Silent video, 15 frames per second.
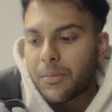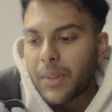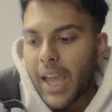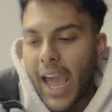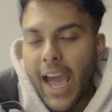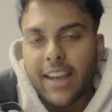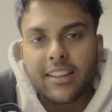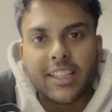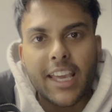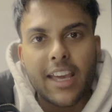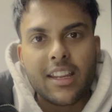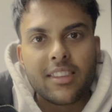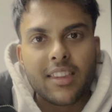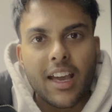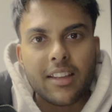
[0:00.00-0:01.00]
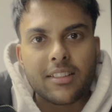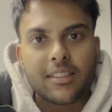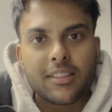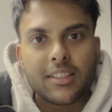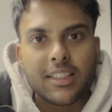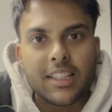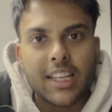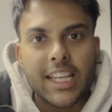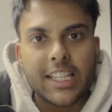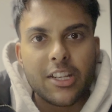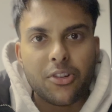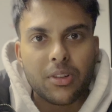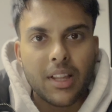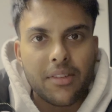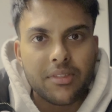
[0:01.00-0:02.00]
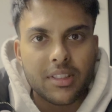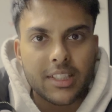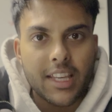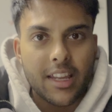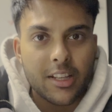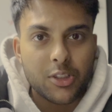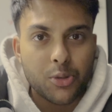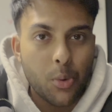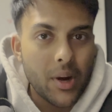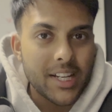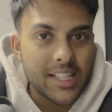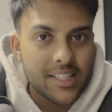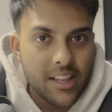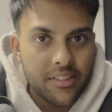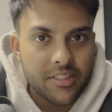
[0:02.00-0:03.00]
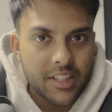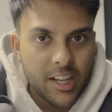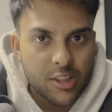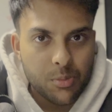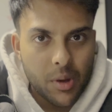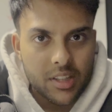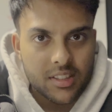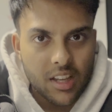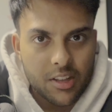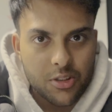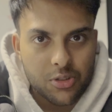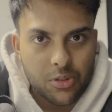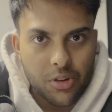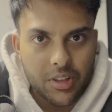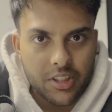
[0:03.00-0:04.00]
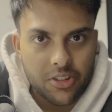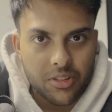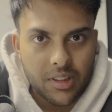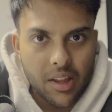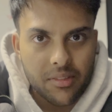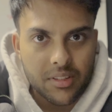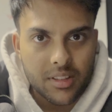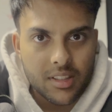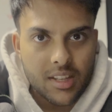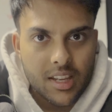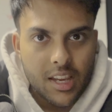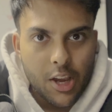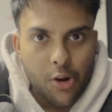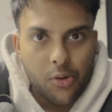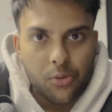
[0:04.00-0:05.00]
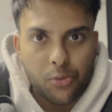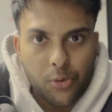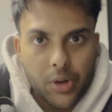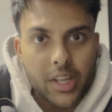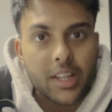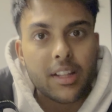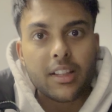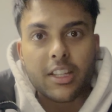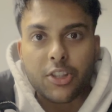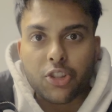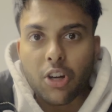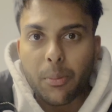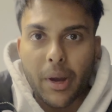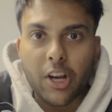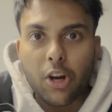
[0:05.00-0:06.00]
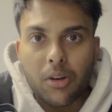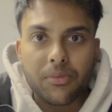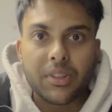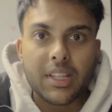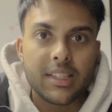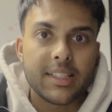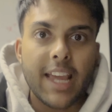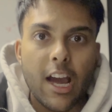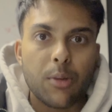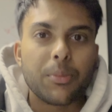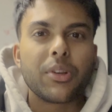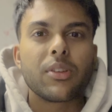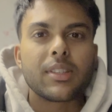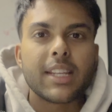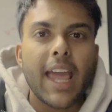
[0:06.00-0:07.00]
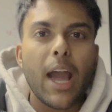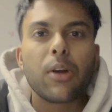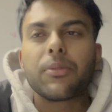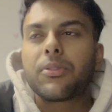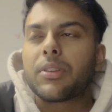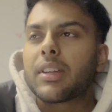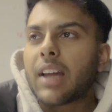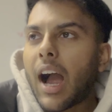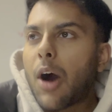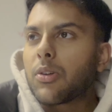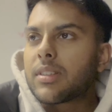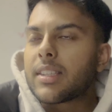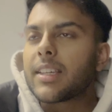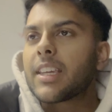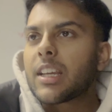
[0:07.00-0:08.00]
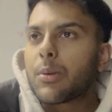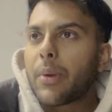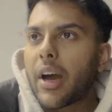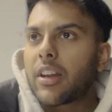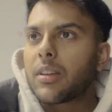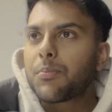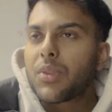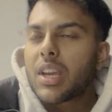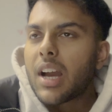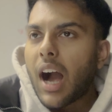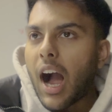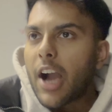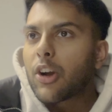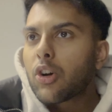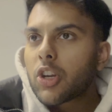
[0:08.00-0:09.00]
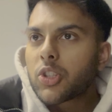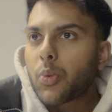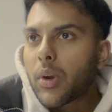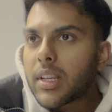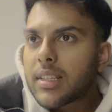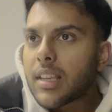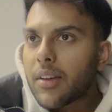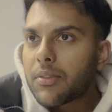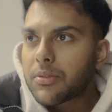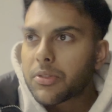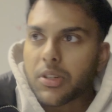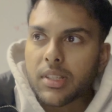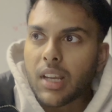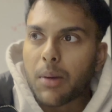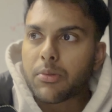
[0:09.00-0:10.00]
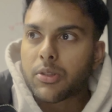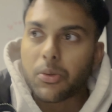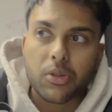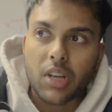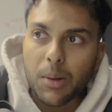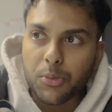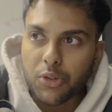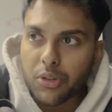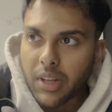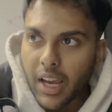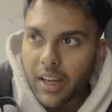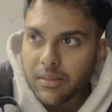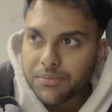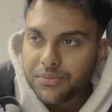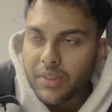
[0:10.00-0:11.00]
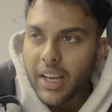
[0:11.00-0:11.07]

And getting that in year 11, getting 27 as my study score in year 11, really shot my confidence down, because now I was thinking about it, I got a 27 for a subject which I'm good at.